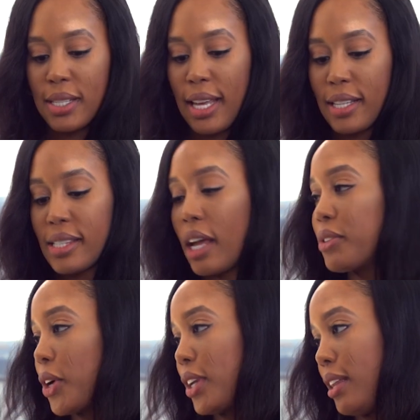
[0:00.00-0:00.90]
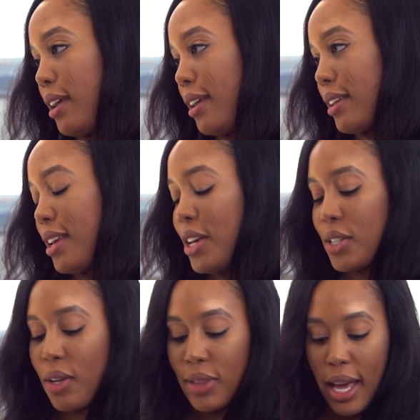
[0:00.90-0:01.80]
a stuffed turkey leg. Mm.
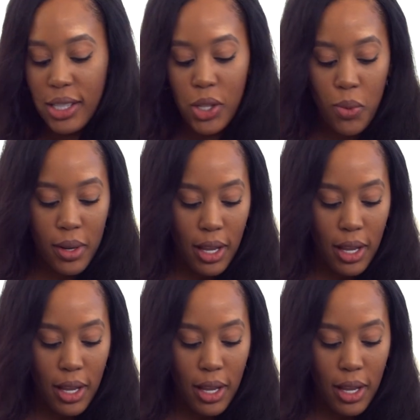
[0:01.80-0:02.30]
So okay. that's the one